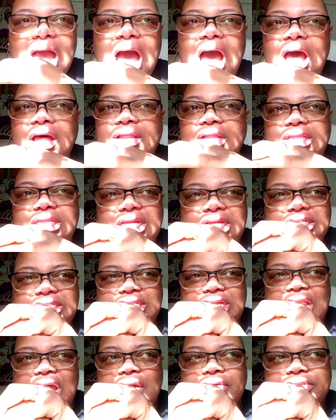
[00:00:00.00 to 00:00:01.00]
all the
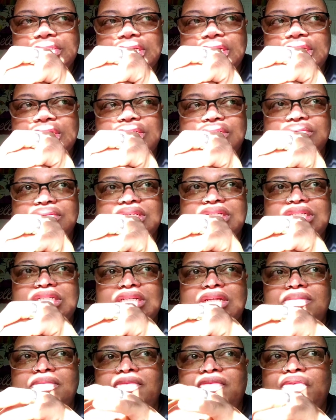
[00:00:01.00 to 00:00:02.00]
things that I was
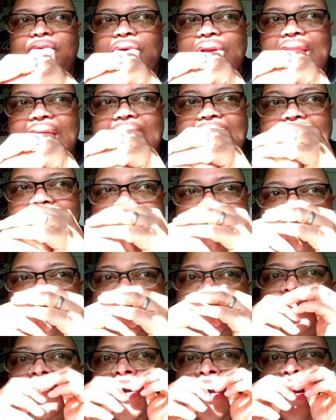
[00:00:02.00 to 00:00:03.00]
interested in before, like, I could
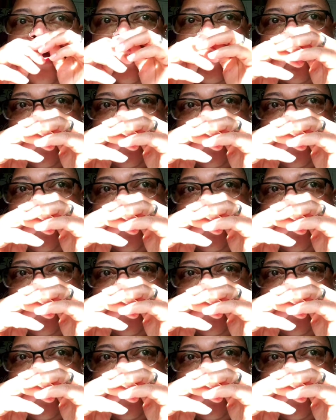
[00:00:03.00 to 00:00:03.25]
do